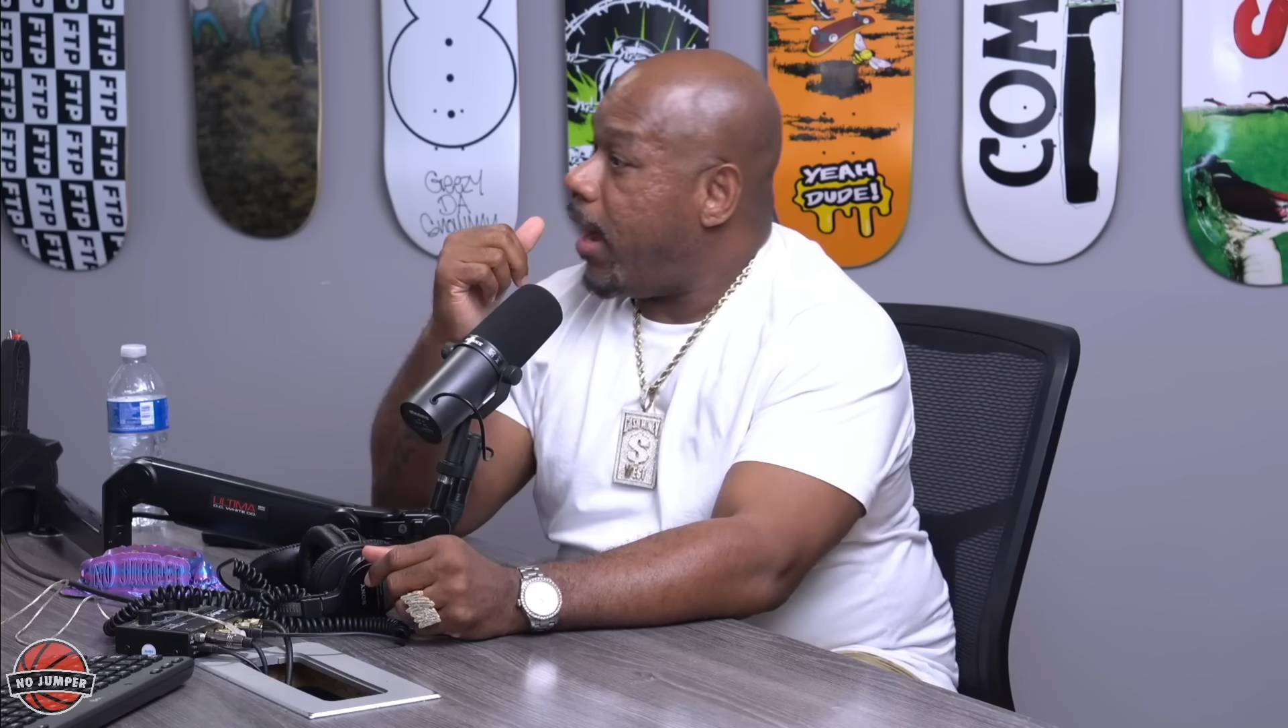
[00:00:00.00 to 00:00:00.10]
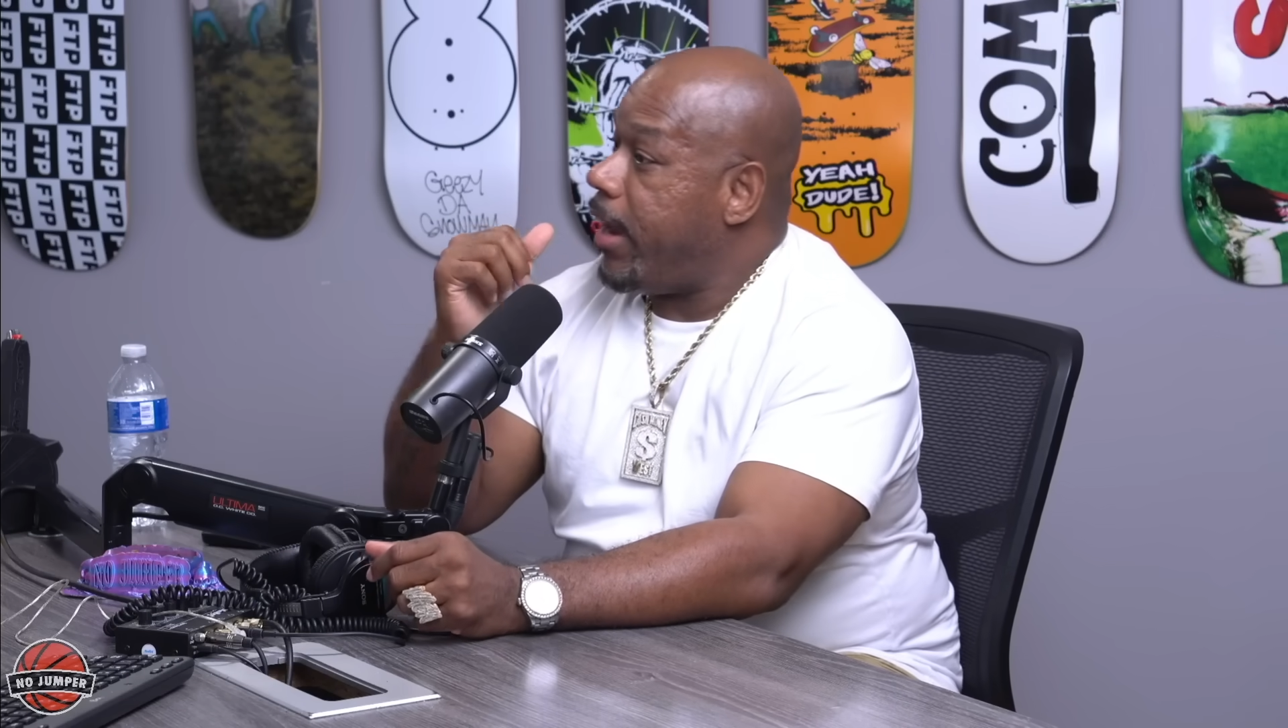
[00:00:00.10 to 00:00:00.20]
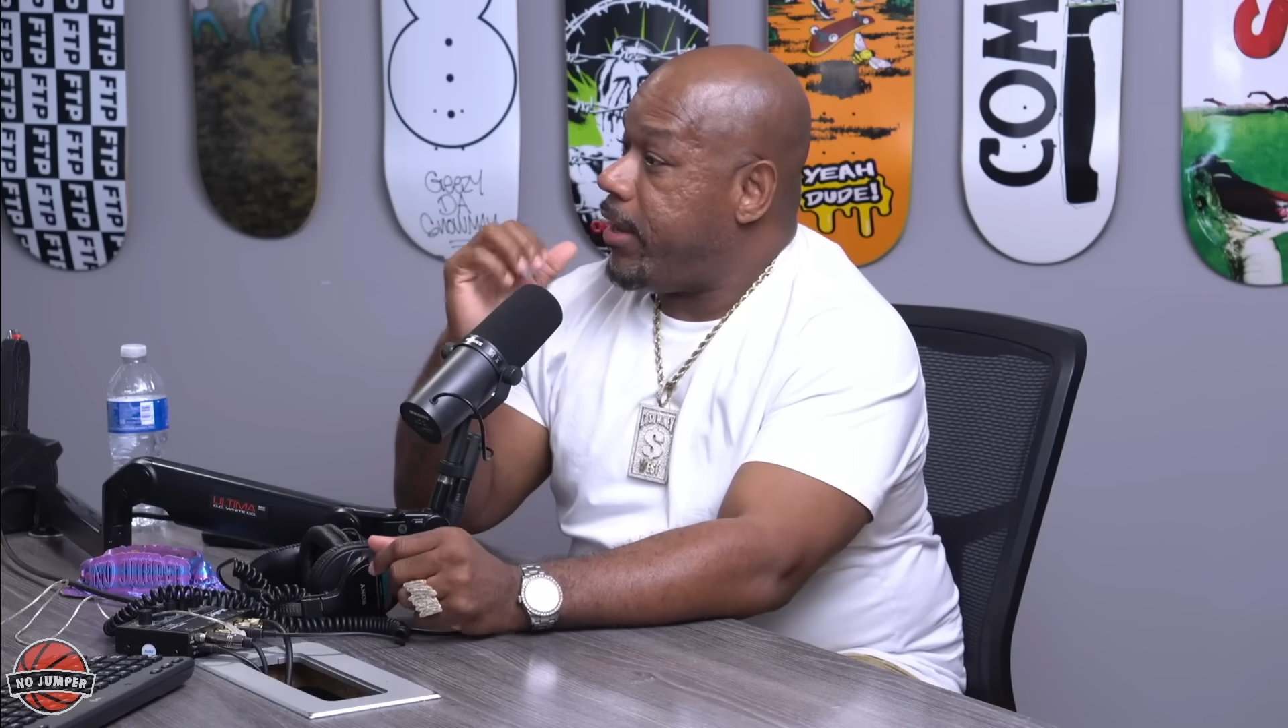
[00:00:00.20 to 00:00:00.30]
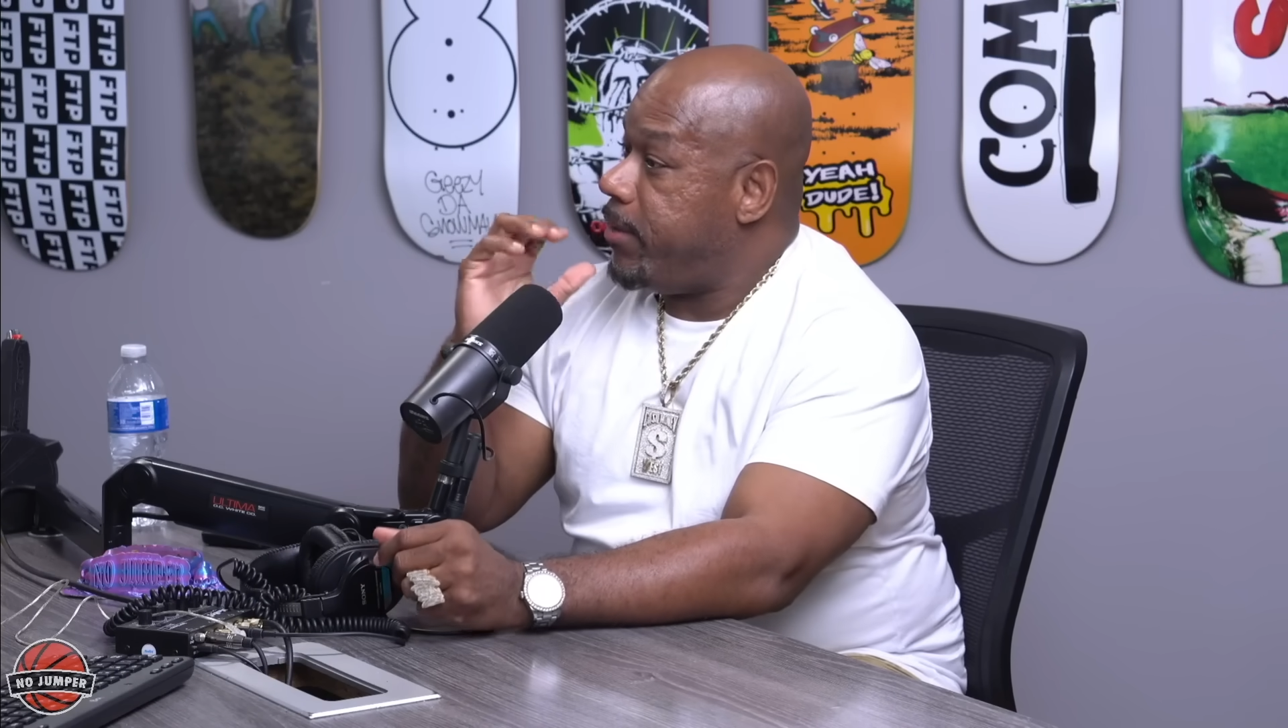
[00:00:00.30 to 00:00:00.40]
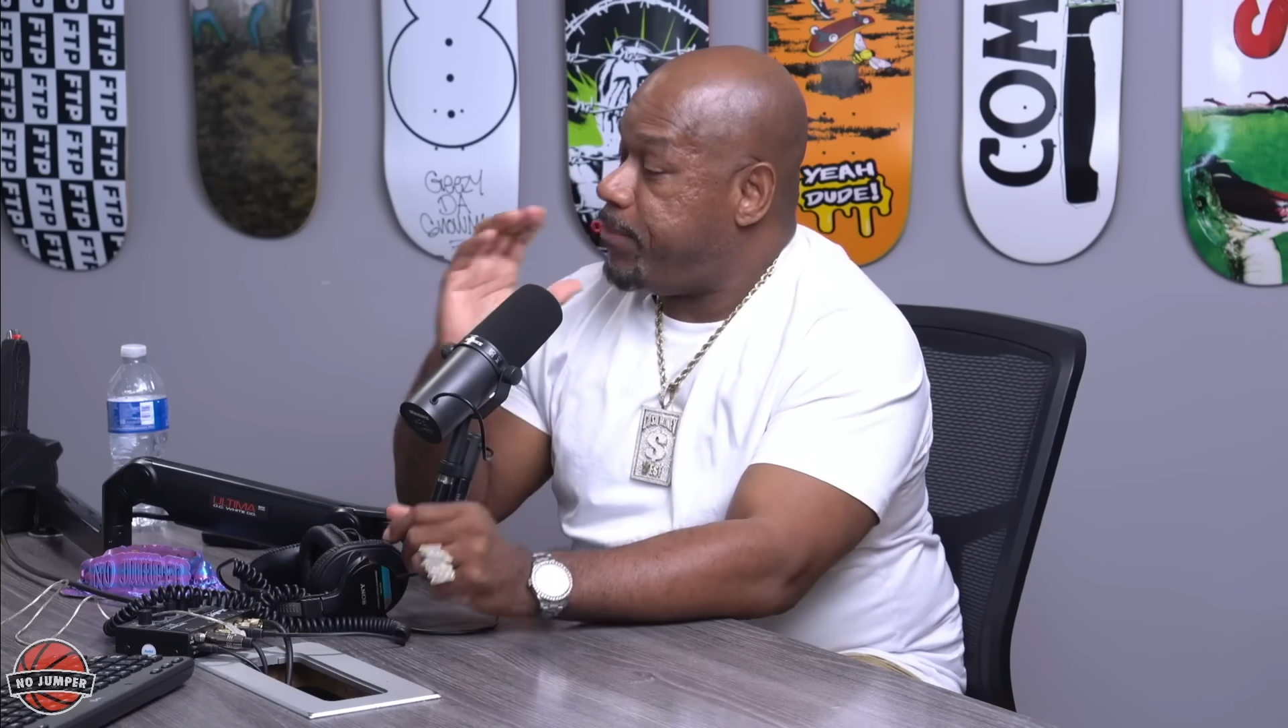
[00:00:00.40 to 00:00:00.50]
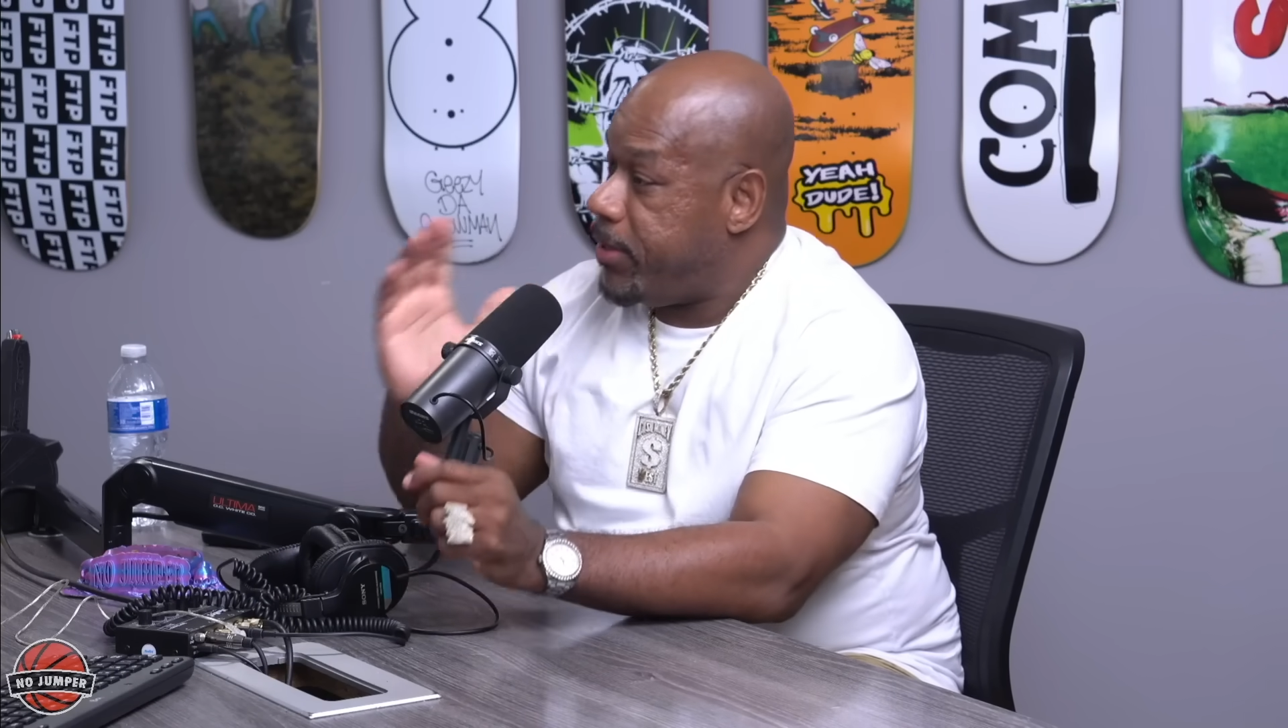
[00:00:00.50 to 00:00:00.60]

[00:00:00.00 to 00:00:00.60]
I get